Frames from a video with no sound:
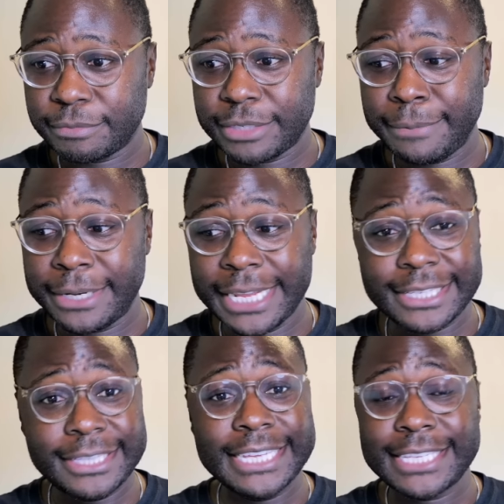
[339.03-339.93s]
I mean, that's
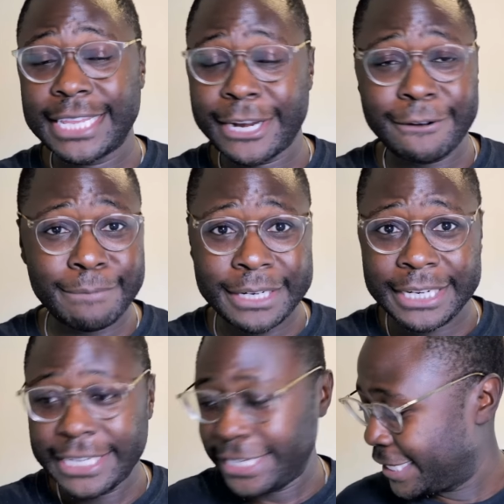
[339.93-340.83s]
that's a lot of money.
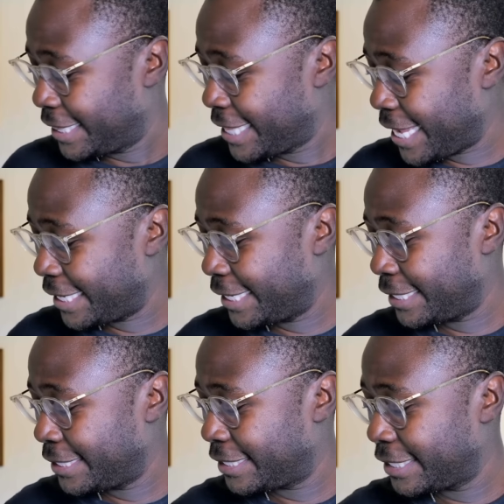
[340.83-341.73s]
That
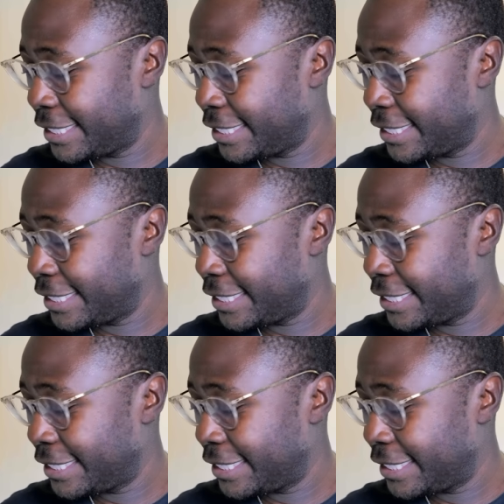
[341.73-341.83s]
is